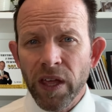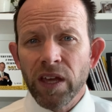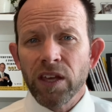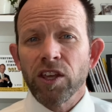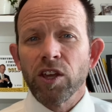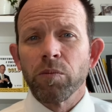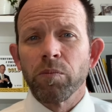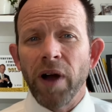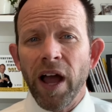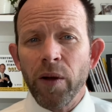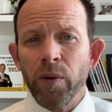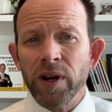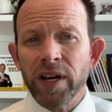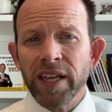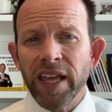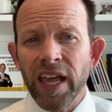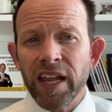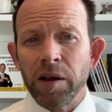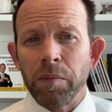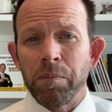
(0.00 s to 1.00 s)
you might want to
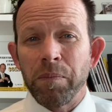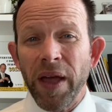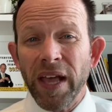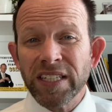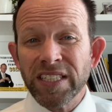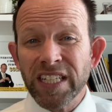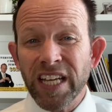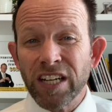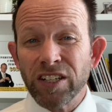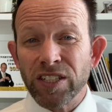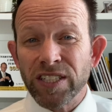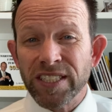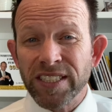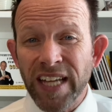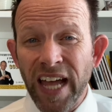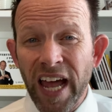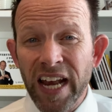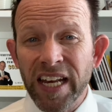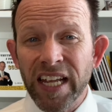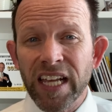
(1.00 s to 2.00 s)
gain a basic
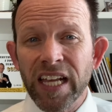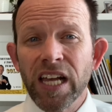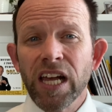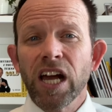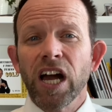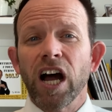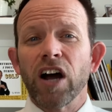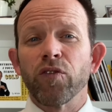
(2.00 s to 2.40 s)
understanding